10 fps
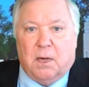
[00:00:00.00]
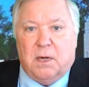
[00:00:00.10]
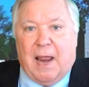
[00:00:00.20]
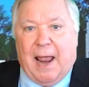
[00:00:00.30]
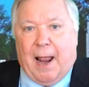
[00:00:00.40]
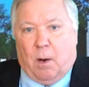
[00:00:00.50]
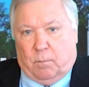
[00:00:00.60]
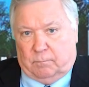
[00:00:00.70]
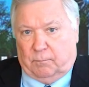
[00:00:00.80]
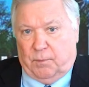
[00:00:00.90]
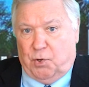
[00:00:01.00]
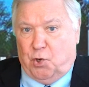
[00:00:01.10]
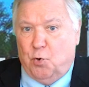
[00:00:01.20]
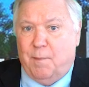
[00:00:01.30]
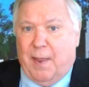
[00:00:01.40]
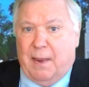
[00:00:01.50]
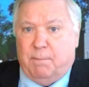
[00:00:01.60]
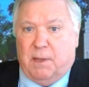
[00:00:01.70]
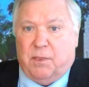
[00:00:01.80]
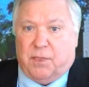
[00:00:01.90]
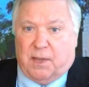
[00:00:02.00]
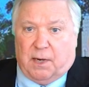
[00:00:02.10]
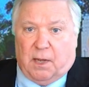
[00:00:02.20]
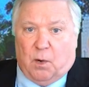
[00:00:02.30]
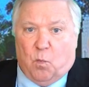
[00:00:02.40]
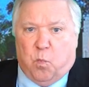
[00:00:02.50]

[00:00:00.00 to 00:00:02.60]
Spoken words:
Now, you may be thinking